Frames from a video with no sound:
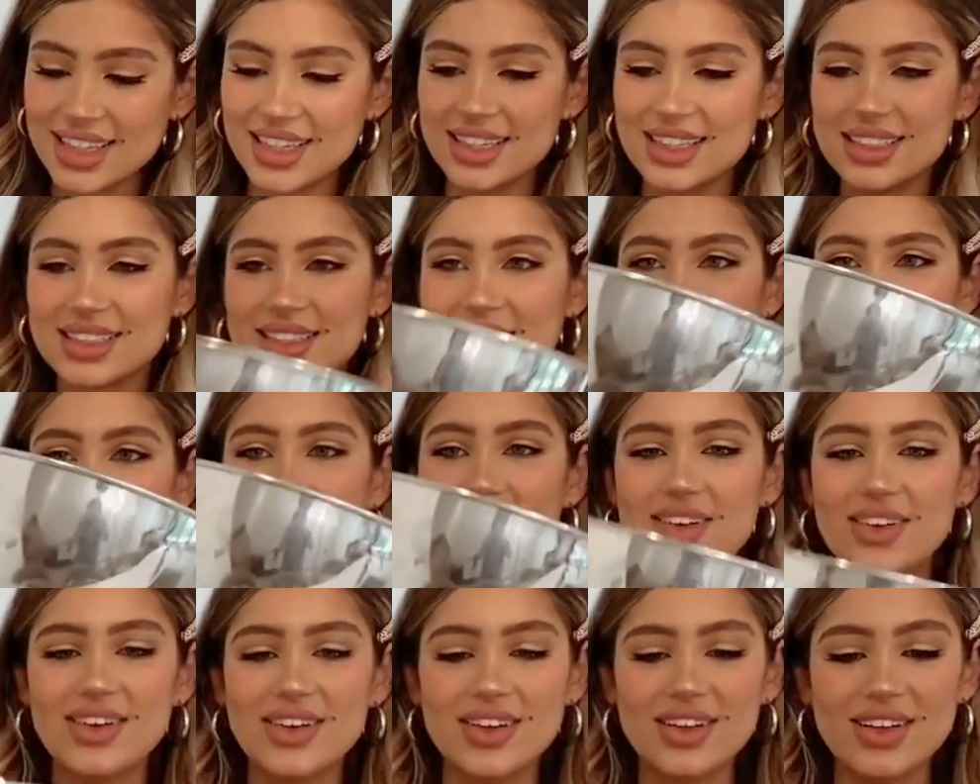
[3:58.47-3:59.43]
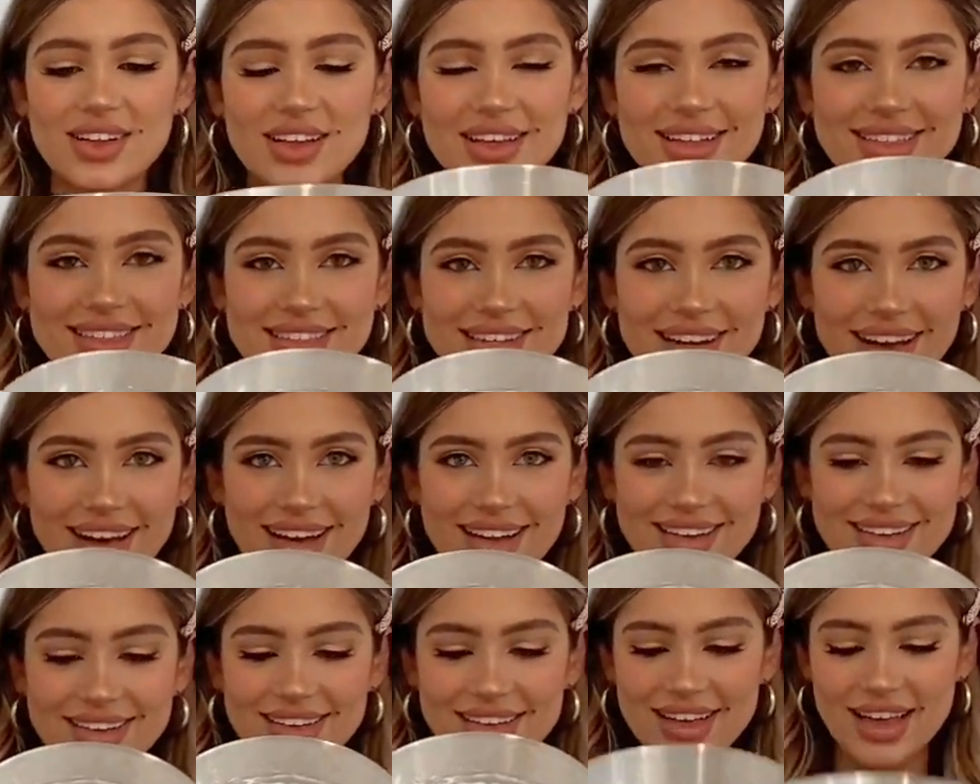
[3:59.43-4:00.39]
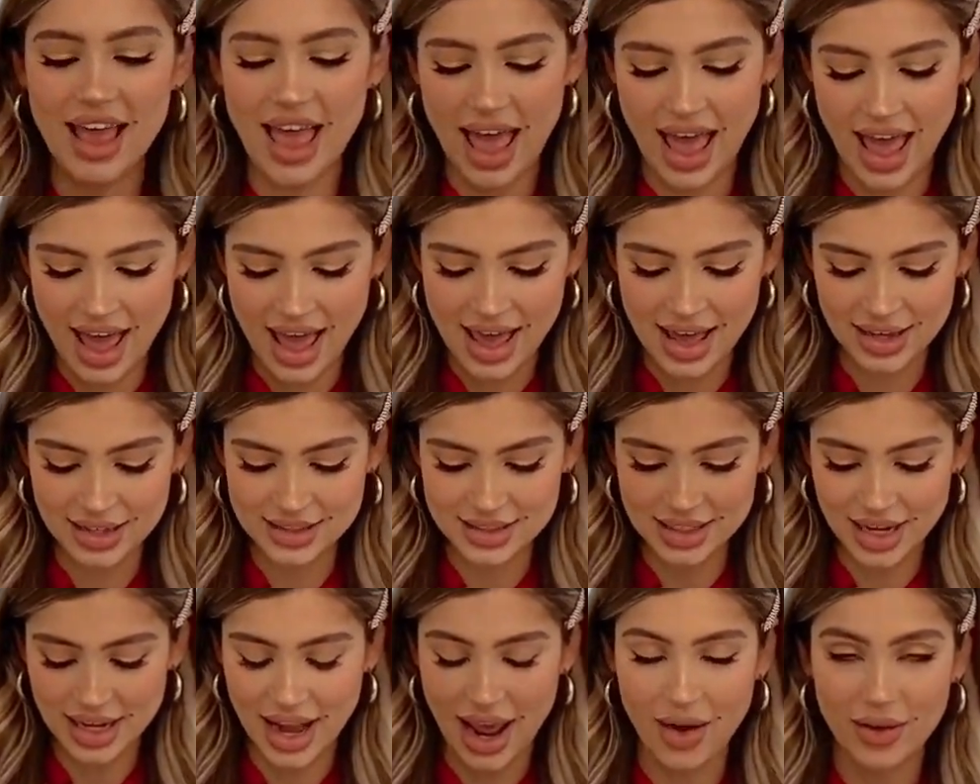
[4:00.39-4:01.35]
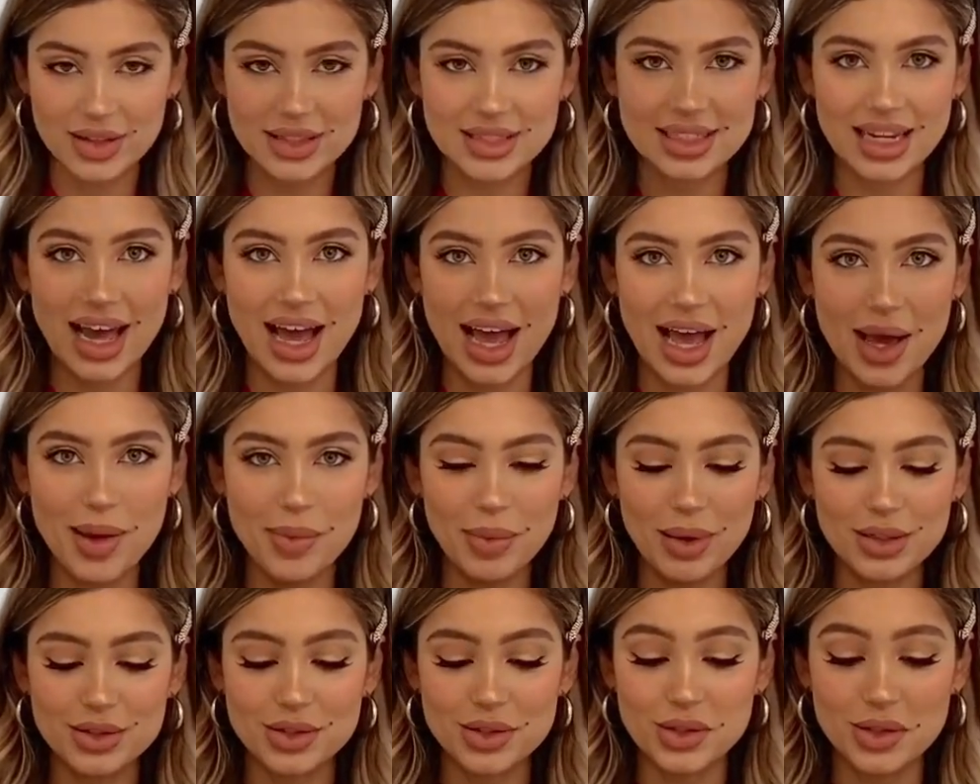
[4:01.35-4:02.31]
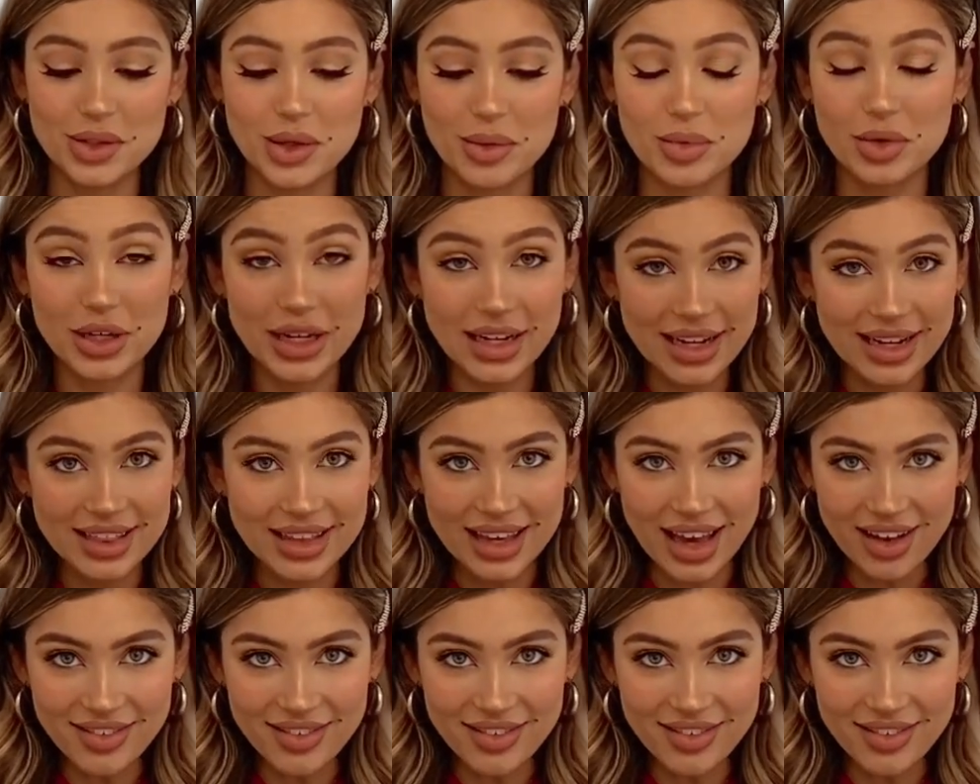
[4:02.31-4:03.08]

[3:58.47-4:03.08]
is all done, and now it's time to put it in the